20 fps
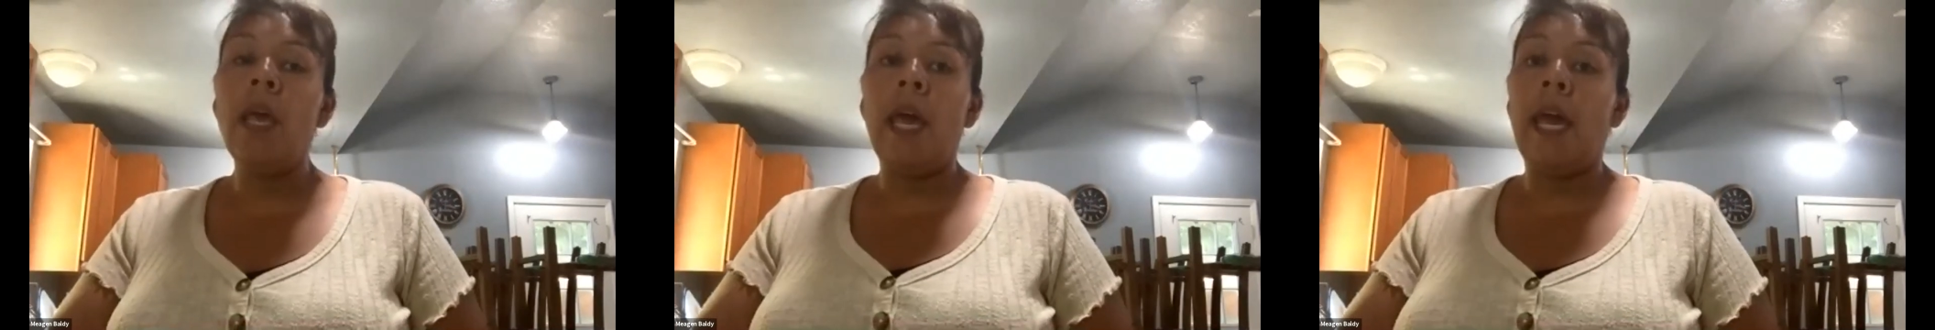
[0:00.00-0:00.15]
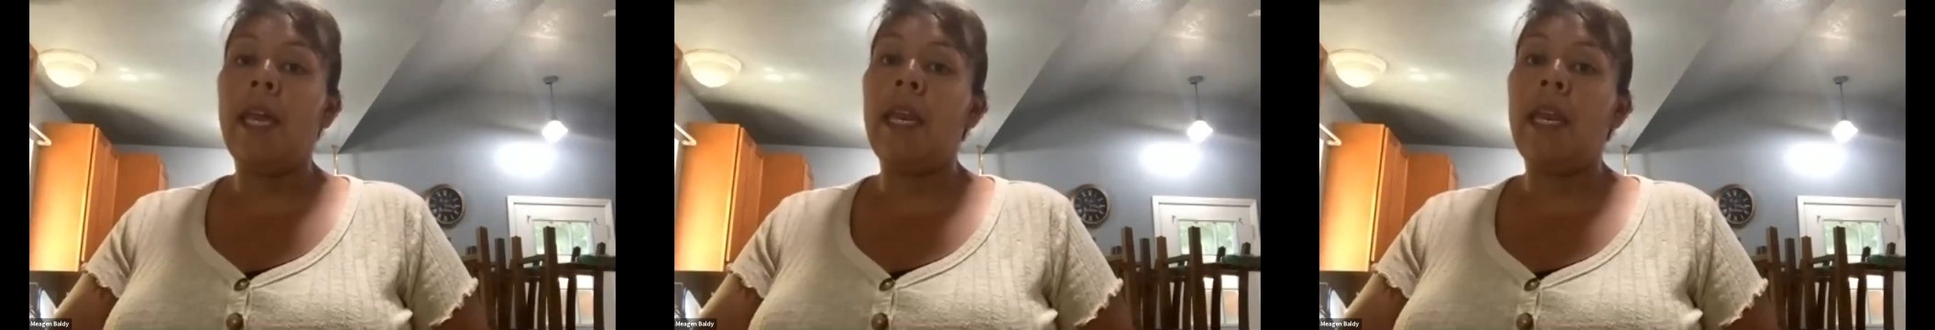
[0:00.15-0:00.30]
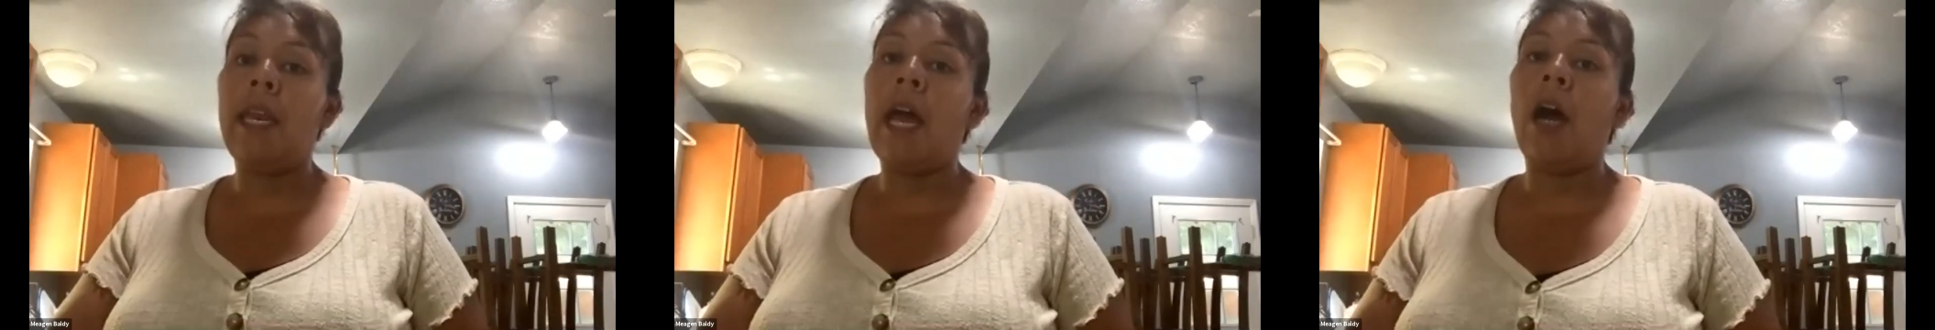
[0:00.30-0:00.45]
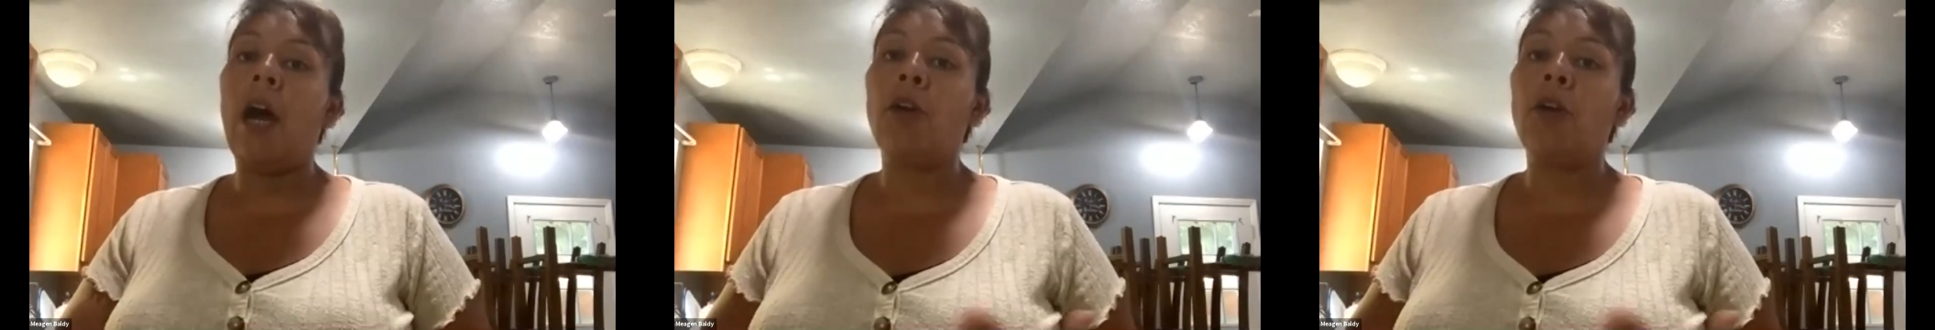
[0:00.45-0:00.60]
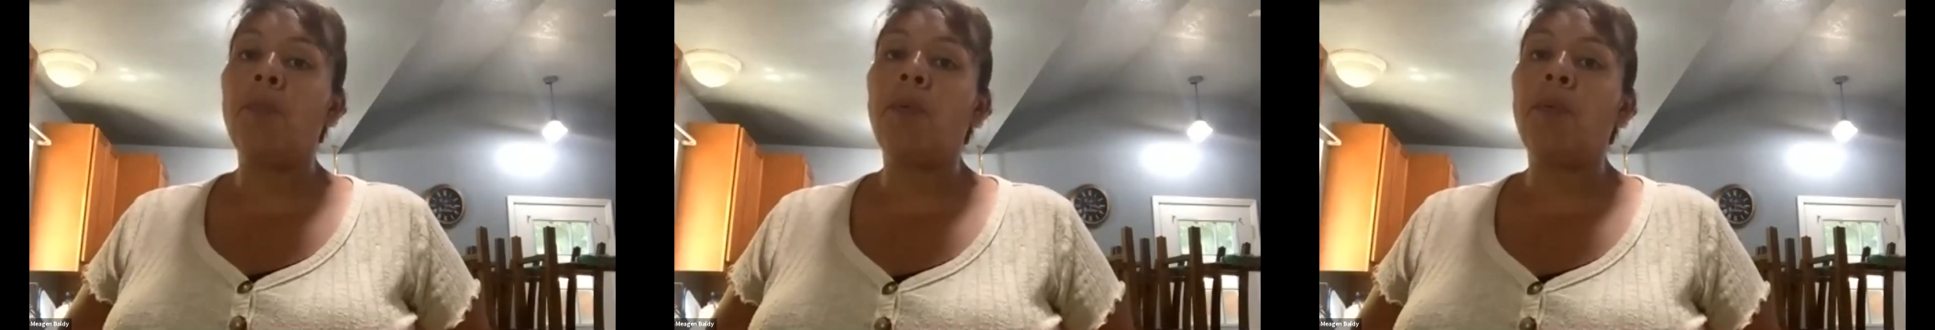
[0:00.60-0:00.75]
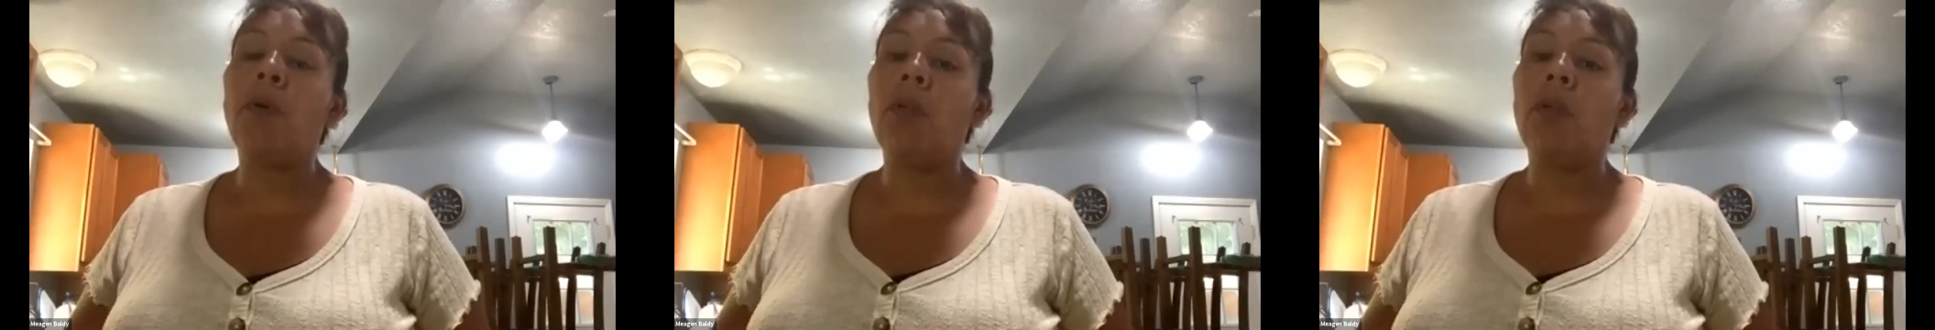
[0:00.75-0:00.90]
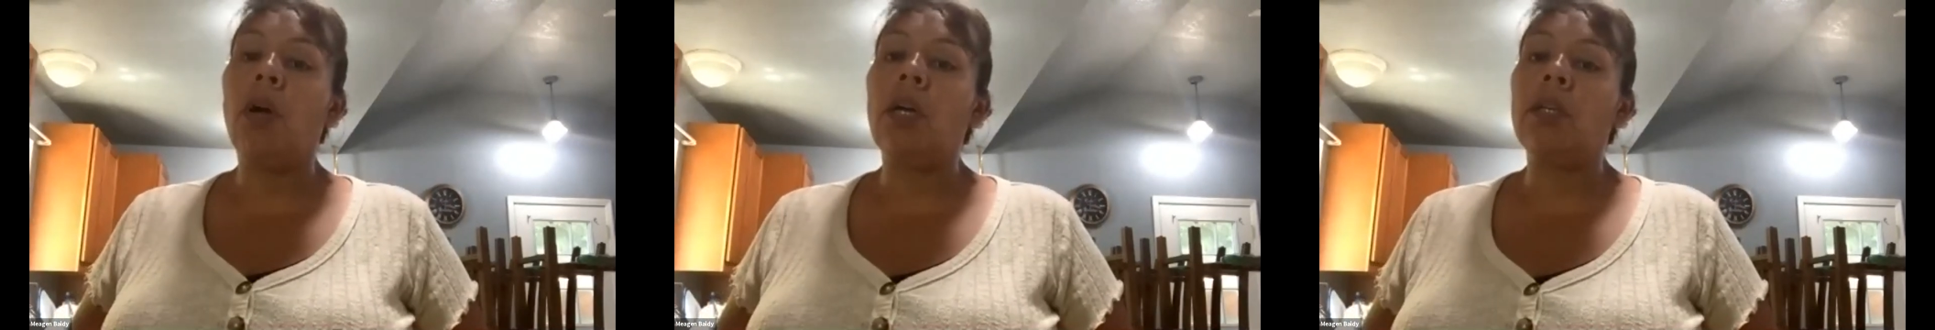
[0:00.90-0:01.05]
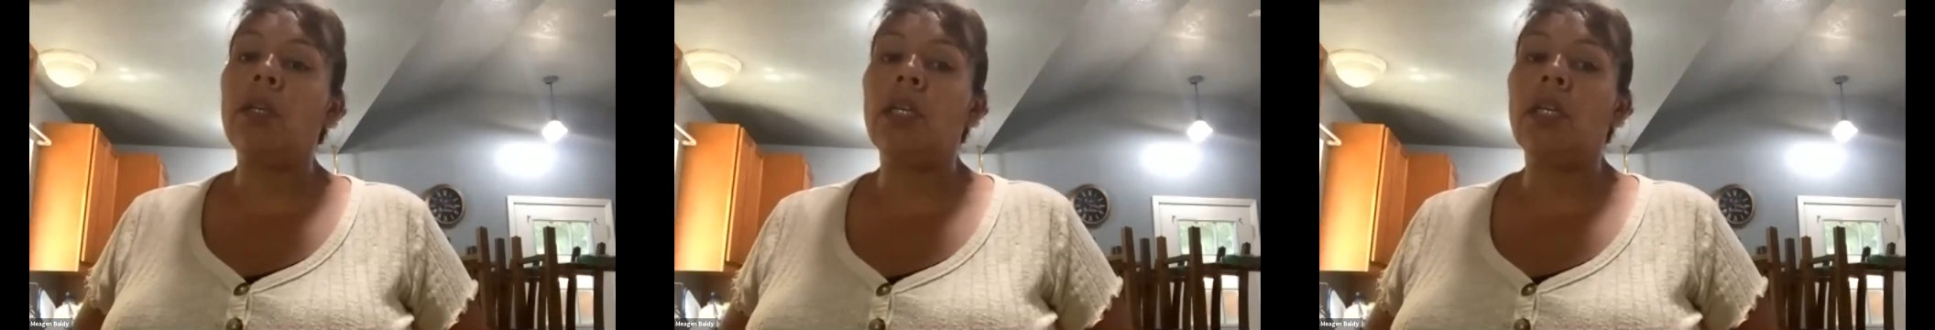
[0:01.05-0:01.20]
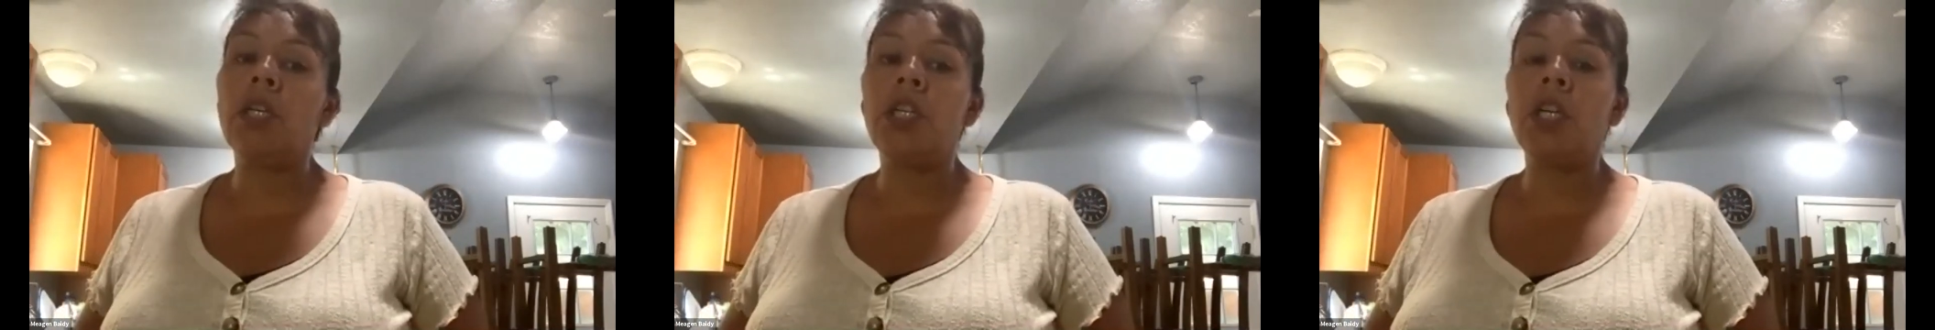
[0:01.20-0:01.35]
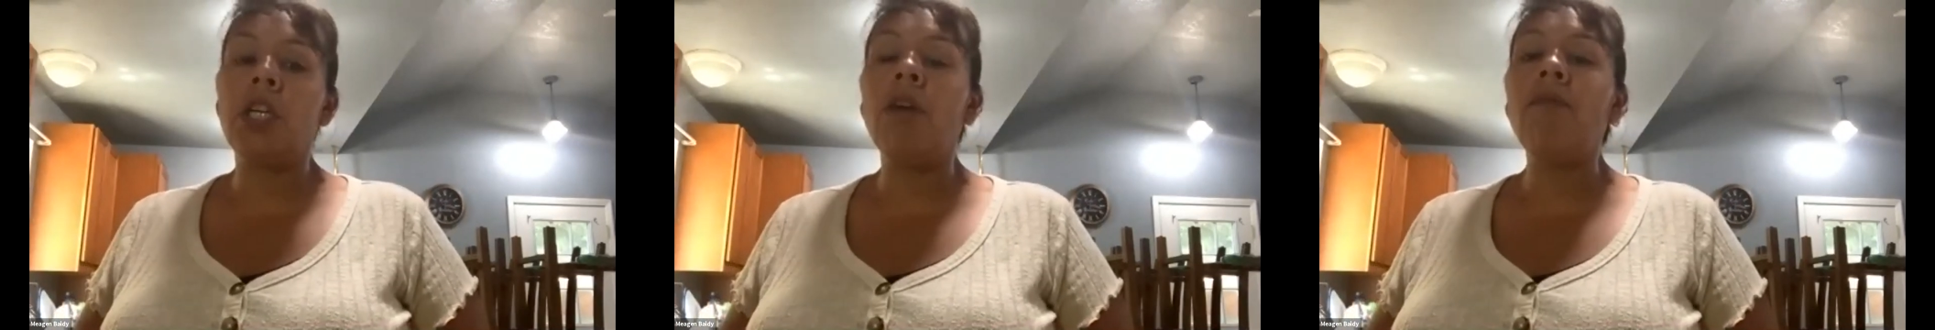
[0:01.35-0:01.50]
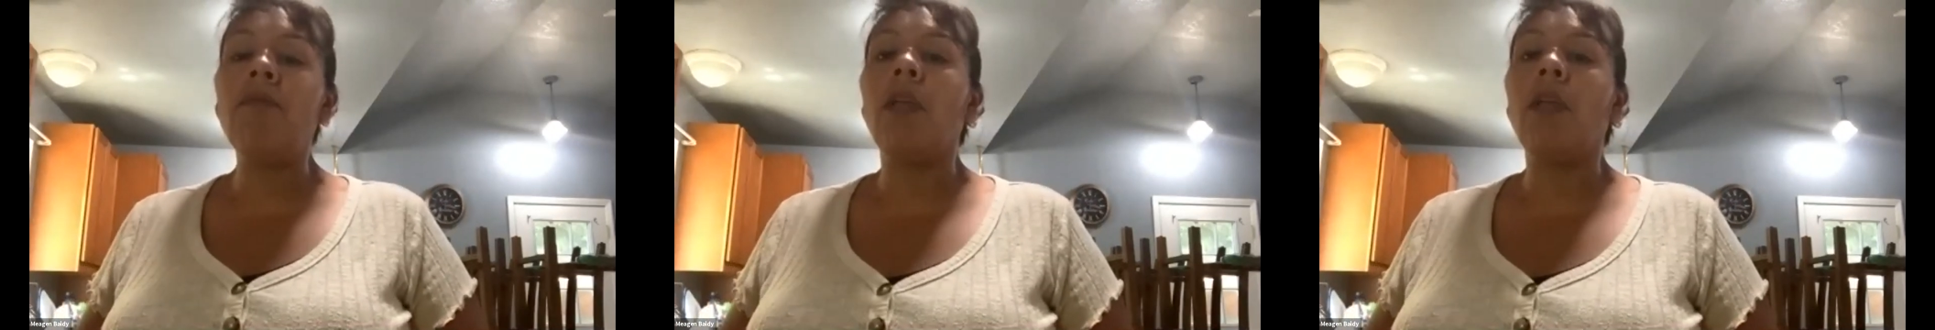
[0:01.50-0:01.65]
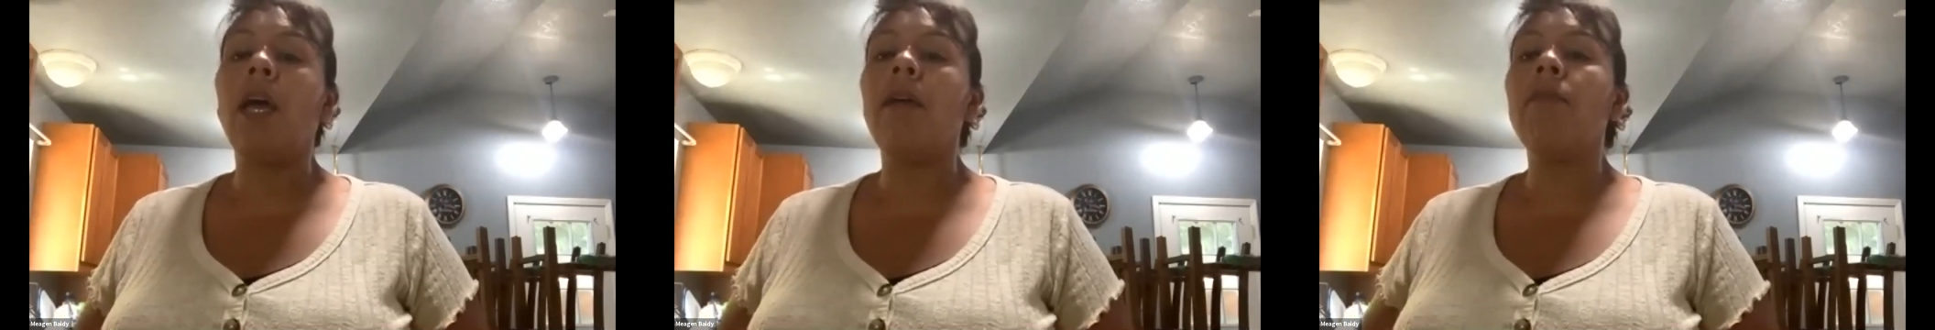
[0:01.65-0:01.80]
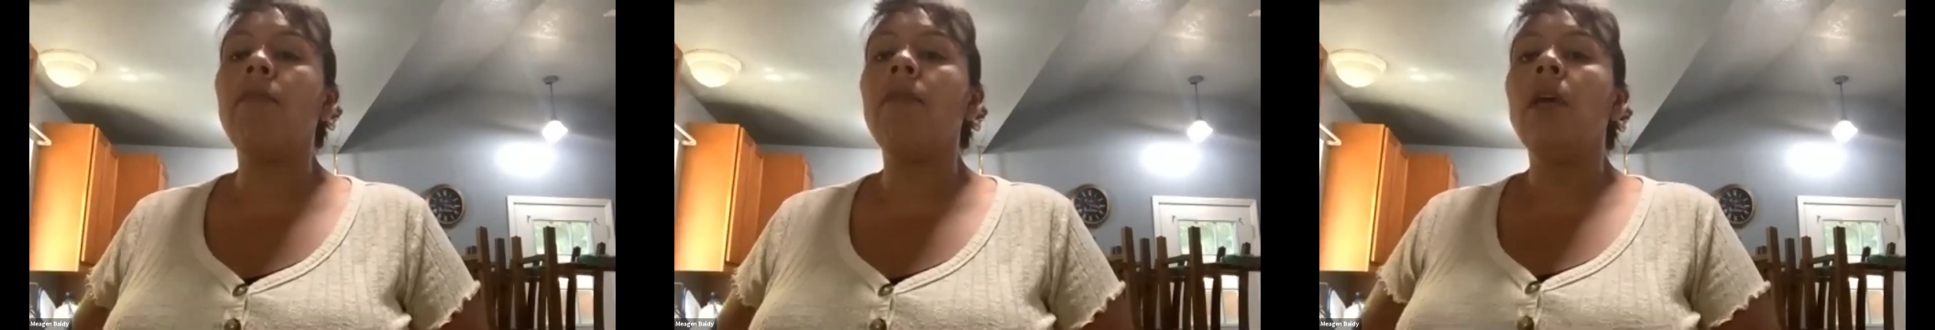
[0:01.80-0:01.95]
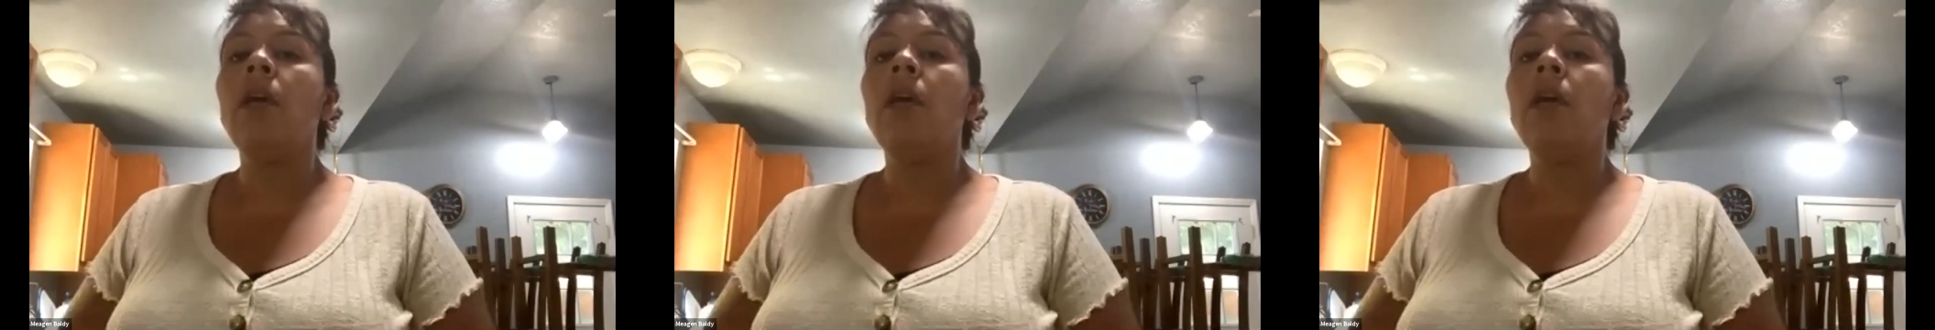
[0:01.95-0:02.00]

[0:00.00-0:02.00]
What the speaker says: and how to prolong the shelf life.